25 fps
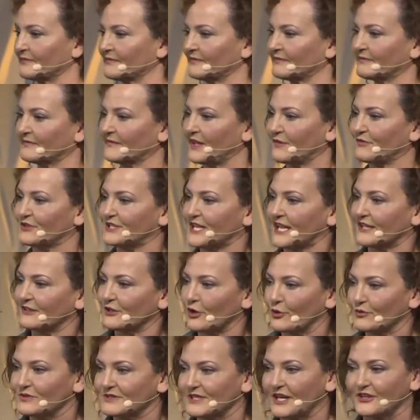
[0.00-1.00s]
If you take
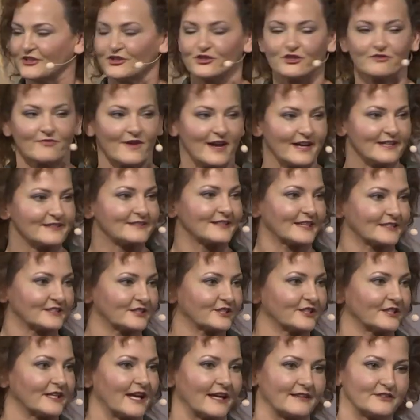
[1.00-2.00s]
notes on your device, that's
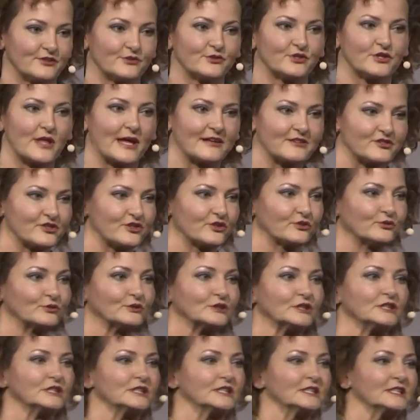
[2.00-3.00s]
good. I do that too.
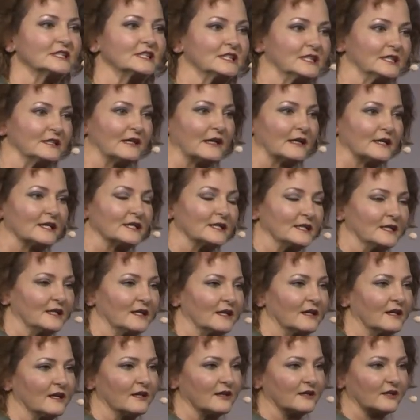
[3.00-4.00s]

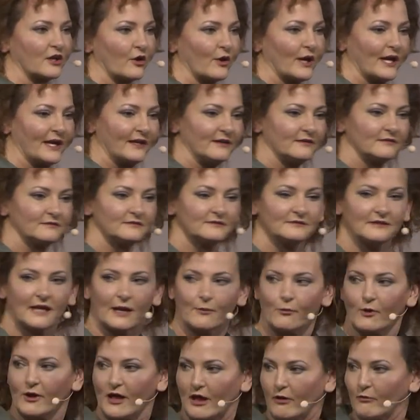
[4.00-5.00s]
Go ahead.
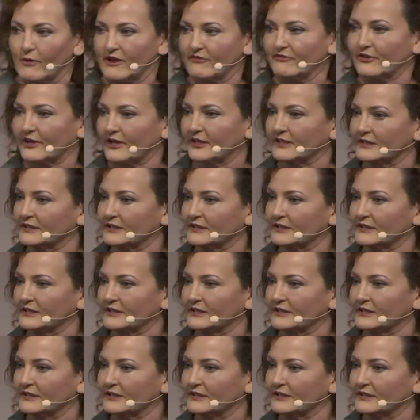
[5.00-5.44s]
I'll wait for you.